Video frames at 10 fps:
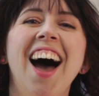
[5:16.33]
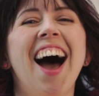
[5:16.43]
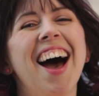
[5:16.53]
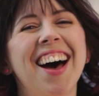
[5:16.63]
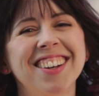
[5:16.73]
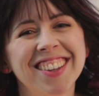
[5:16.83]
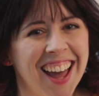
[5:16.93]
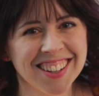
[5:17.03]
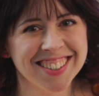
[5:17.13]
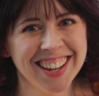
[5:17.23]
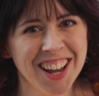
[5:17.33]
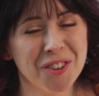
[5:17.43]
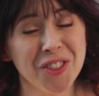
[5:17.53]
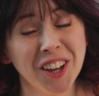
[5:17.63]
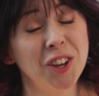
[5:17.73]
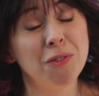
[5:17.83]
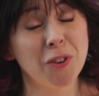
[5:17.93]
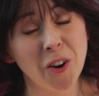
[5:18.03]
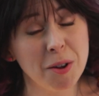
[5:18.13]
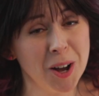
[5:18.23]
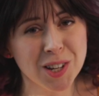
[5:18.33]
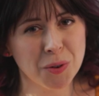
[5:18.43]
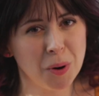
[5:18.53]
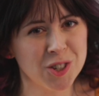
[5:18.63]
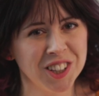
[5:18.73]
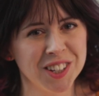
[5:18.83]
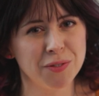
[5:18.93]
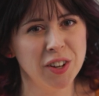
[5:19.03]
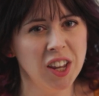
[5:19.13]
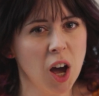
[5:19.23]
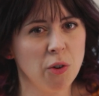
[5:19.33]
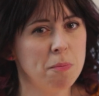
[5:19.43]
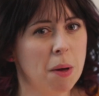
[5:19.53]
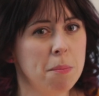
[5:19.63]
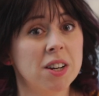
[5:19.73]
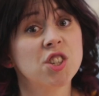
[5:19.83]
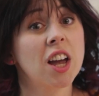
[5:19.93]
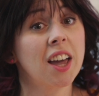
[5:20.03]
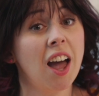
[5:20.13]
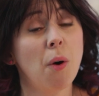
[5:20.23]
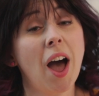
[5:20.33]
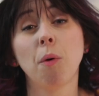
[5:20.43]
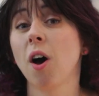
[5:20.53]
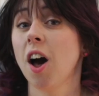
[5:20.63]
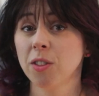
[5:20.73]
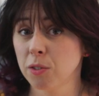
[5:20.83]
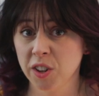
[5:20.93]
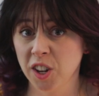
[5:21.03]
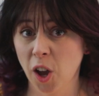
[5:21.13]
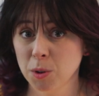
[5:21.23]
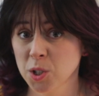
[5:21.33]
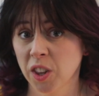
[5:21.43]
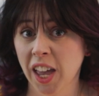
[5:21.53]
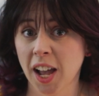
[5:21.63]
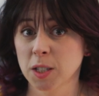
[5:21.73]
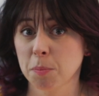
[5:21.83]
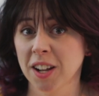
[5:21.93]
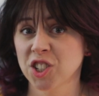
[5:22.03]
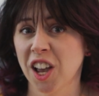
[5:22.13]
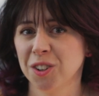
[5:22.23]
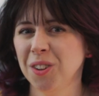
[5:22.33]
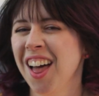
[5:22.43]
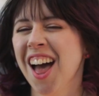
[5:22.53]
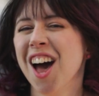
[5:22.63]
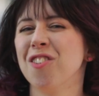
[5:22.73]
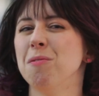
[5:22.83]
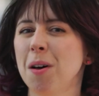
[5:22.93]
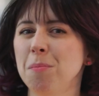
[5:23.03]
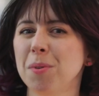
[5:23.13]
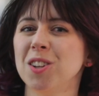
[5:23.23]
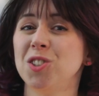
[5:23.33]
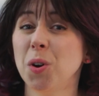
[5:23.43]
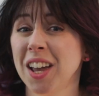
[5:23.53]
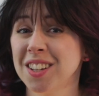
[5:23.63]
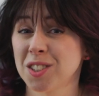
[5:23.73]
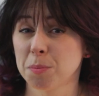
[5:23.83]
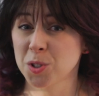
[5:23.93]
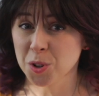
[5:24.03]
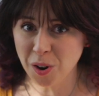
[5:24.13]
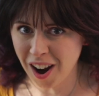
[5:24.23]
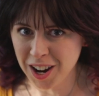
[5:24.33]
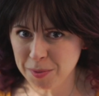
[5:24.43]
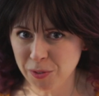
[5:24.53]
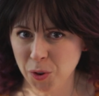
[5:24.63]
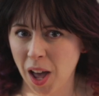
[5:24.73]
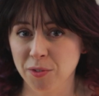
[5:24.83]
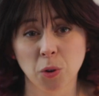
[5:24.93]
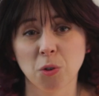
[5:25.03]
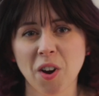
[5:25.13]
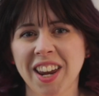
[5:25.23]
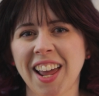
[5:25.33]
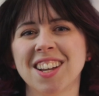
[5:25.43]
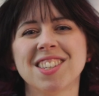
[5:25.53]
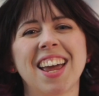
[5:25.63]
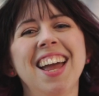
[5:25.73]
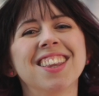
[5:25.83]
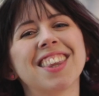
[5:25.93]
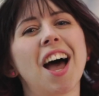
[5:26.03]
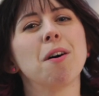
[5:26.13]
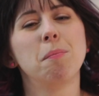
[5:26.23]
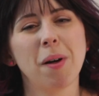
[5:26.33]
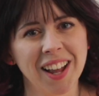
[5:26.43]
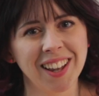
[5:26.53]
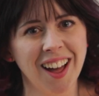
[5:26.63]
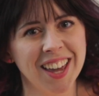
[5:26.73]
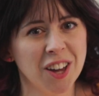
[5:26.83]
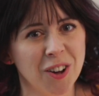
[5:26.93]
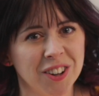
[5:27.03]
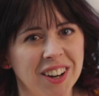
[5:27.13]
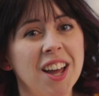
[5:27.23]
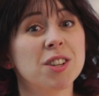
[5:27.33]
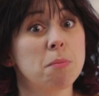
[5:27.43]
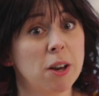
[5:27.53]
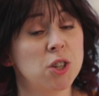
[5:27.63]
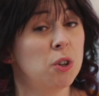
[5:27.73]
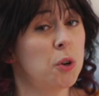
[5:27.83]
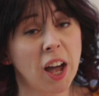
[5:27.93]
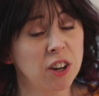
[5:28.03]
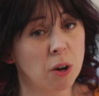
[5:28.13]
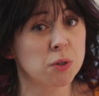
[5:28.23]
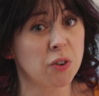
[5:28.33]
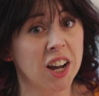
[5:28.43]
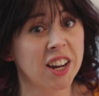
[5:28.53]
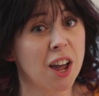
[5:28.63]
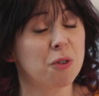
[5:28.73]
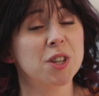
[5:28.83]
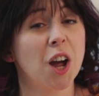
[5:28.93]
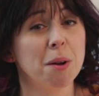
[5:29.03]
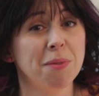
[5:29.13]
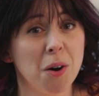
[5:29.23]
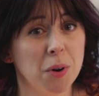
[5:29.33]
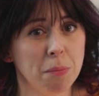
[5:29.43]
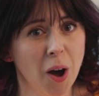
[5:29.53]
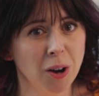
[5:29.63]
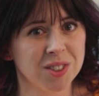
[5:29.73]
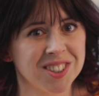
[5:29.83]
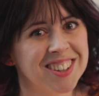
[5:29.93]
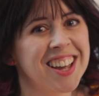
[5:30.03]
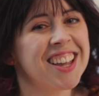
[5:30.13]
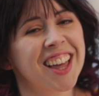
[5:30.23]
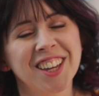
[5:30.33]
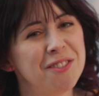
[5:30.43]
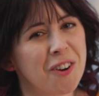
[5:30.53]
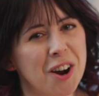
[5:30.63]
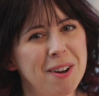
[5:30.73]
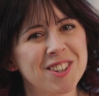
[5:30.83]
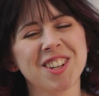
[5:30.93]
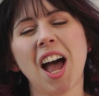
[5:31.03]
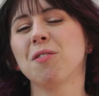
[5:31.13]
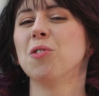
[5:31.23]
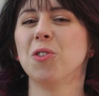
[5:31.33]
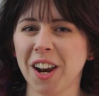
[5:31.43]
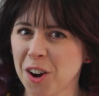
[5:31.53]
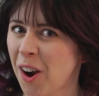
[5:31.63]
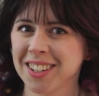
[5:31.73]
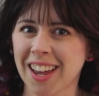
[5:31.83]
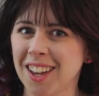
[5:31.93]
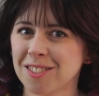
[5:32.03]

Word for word: And that's it. Well, thank you very much for watching this video. Remember to check out our other videos on the C A D Spec channel. Remember to hit subscribe if you haven't already, and to hit that bell icon to make sure you get notified every time that we post. Thank you very much and have a really great day.